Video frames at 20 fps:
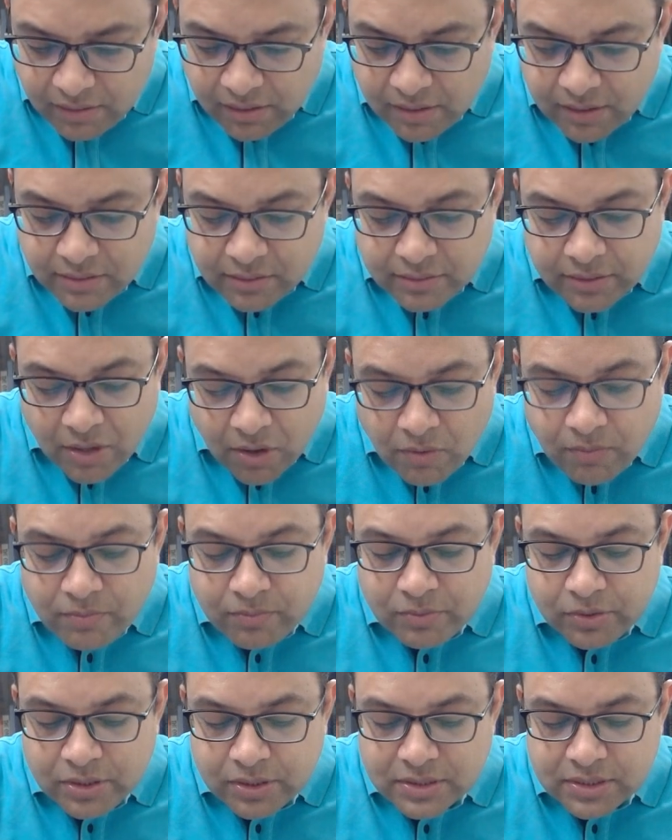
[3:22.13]
now
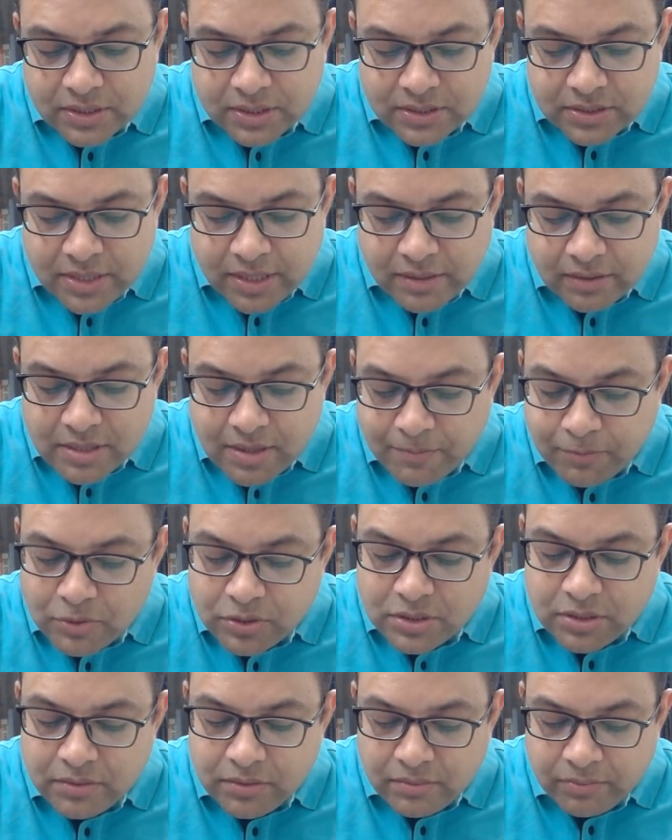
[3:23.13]
Buddha says that
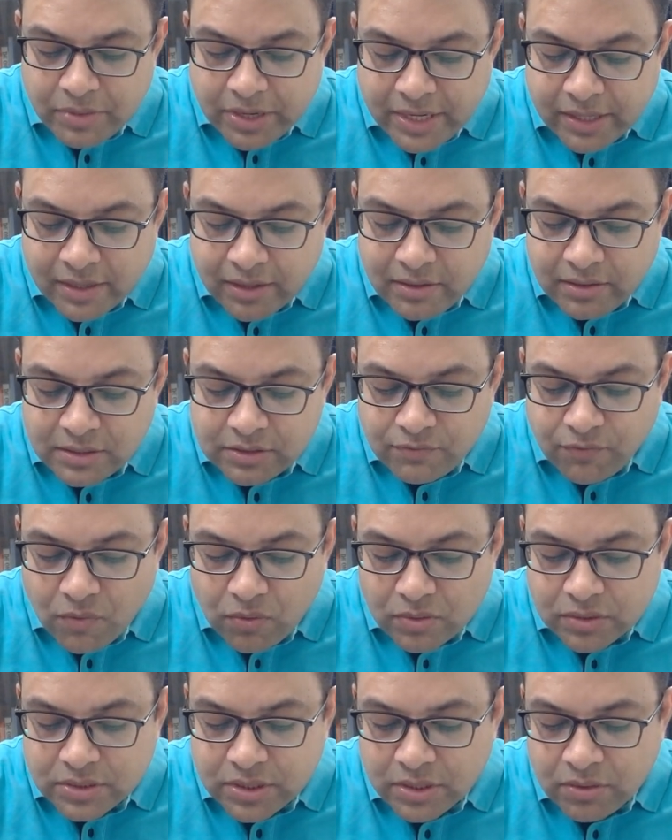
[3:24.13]
suppose a mendicant is
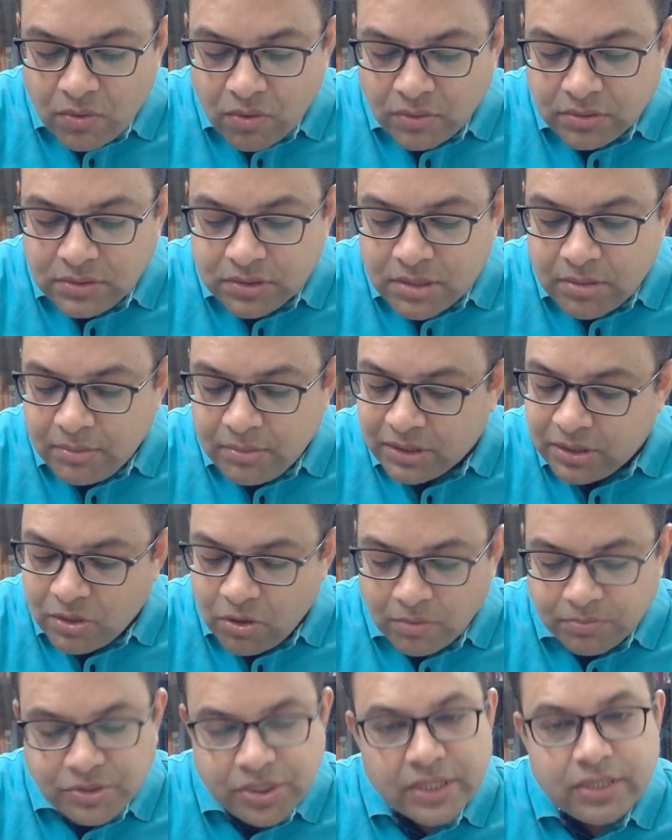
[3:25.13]
focusing on some other
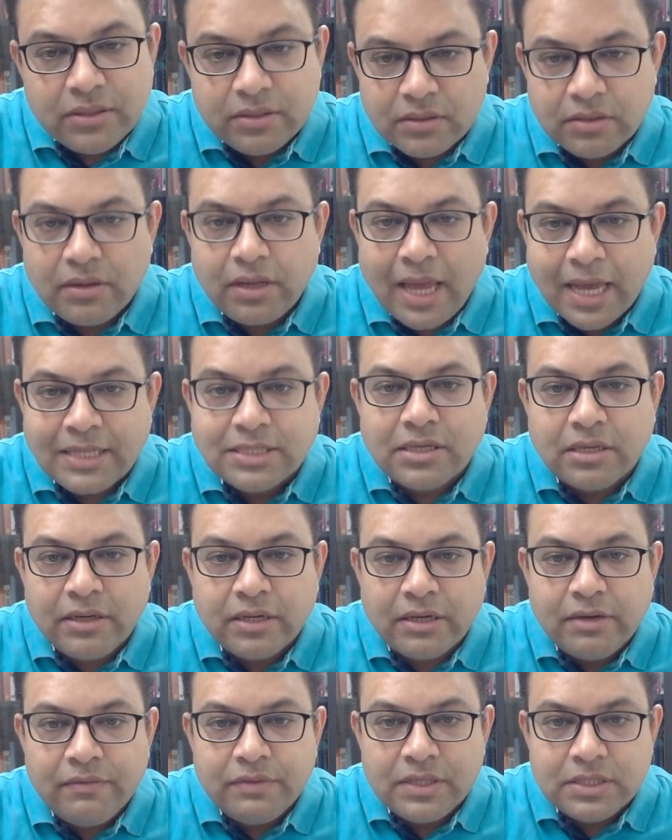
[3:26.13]
object as
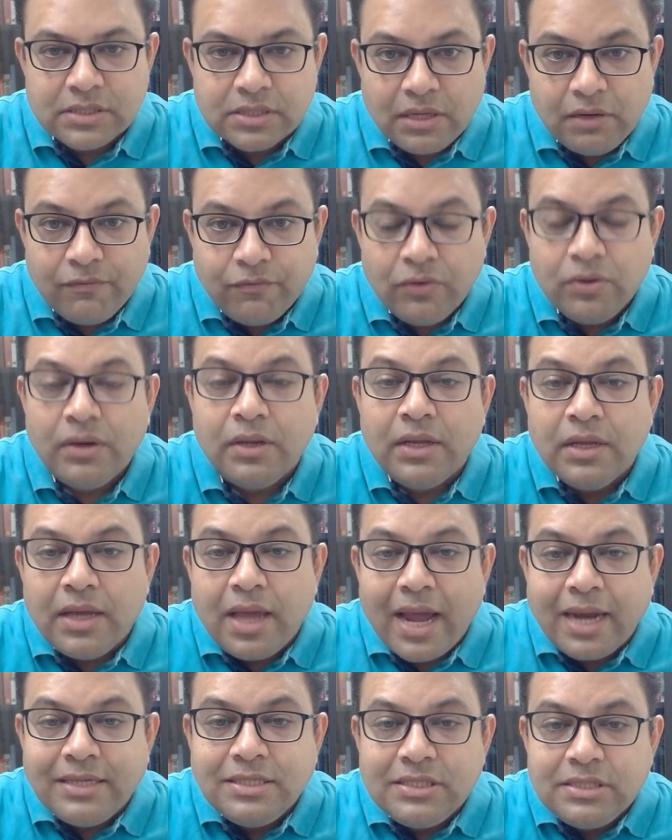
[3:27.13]
connected with the skillful
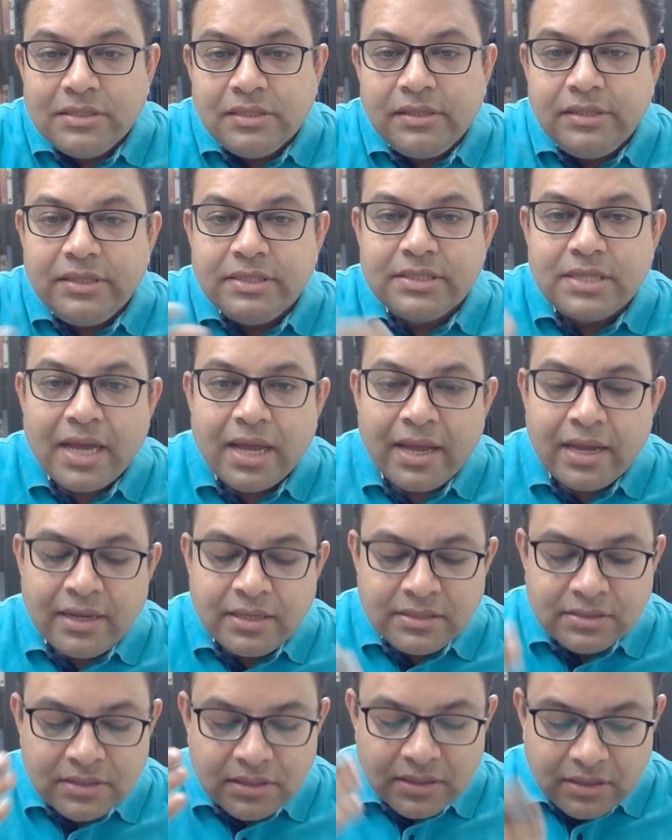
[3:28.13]
and still
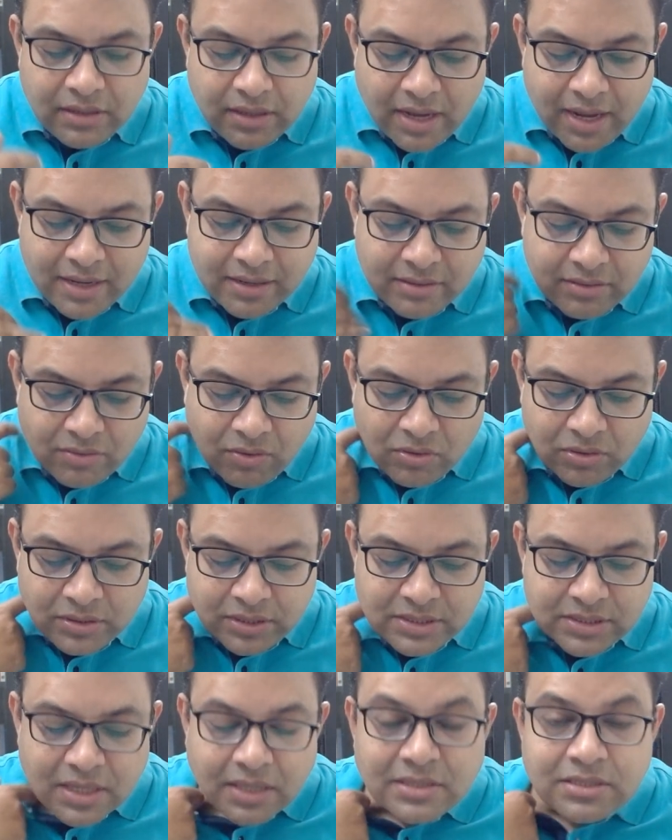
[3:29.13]
desires and all
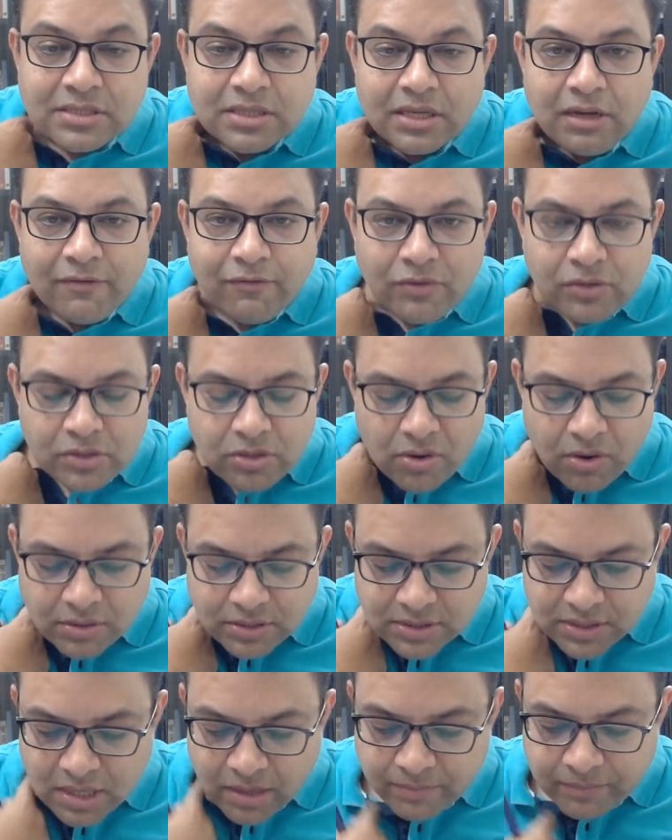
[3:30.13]
these unskillful
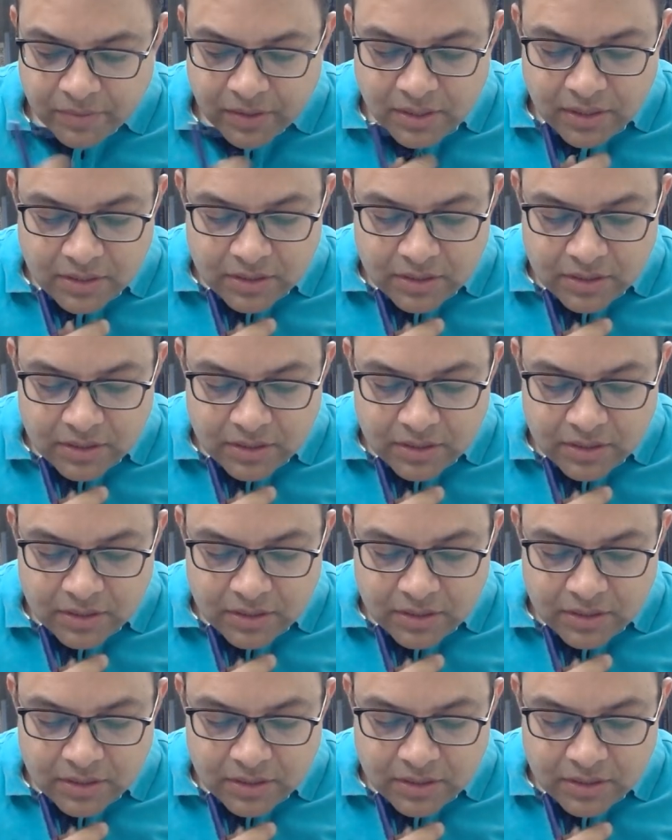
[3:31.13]
thoughts come.